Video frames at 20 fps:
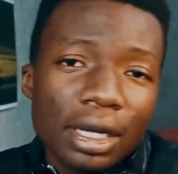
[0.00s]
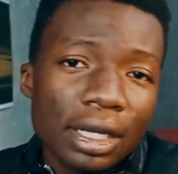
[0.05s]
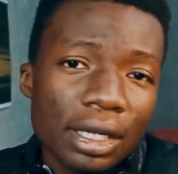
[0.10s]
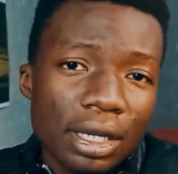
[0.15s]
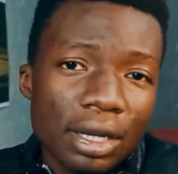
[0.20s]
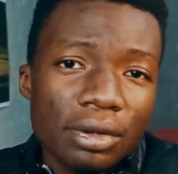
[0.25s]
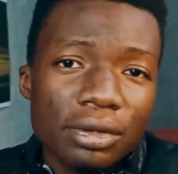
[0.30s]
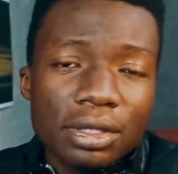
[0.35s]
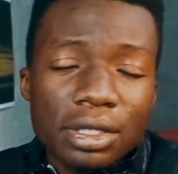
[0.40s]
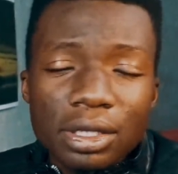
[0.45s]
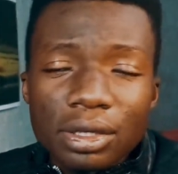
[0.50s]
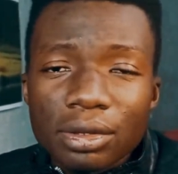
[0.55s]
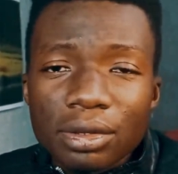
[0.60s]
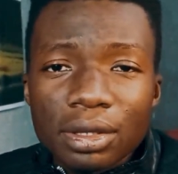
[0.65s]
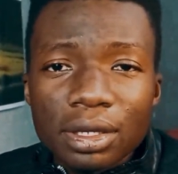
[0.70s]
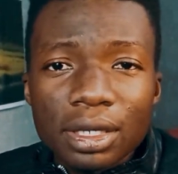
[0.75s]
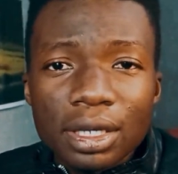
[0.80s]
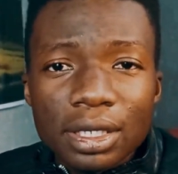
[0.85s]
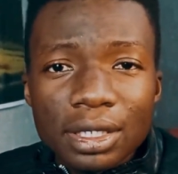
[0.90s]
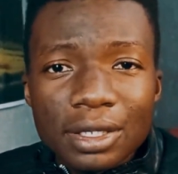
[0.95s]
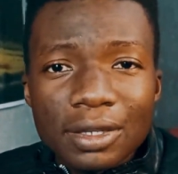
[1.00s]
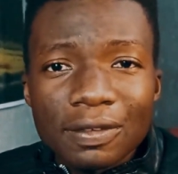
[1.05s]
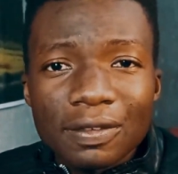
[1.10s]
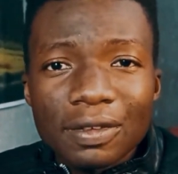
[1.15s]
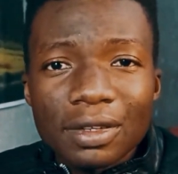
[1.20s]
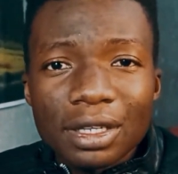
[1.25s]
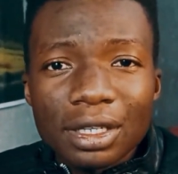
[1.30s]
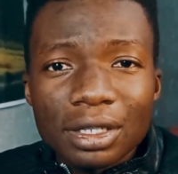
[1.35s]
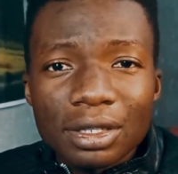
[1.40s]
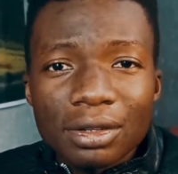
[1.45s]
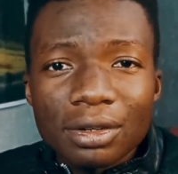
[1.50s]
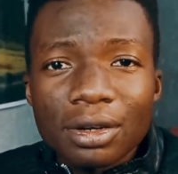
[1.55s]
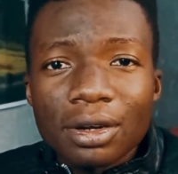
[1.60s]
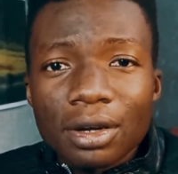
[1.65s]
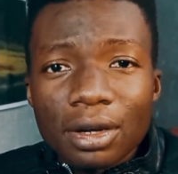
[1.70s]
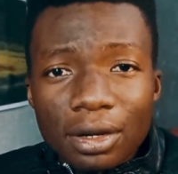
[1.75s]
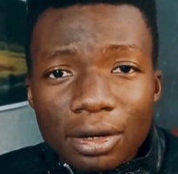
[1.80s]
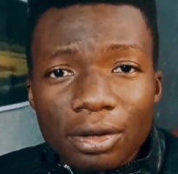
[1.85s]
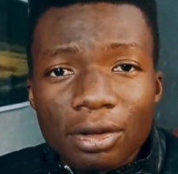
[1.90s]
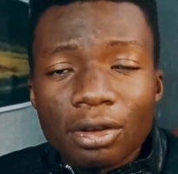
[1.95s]
And I'll see you in the next video.
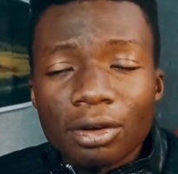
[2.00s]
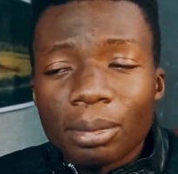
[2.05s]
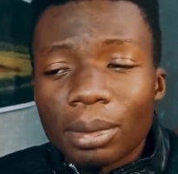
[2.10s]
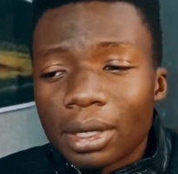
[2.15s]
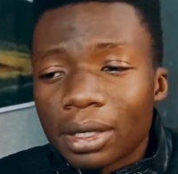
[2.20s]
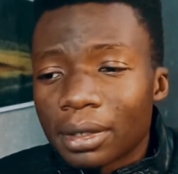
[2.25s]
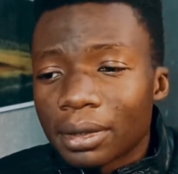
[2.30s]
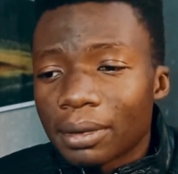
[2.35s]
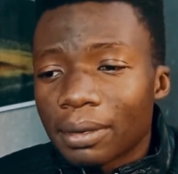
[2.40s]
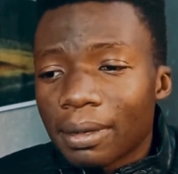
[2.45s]
Goodbye.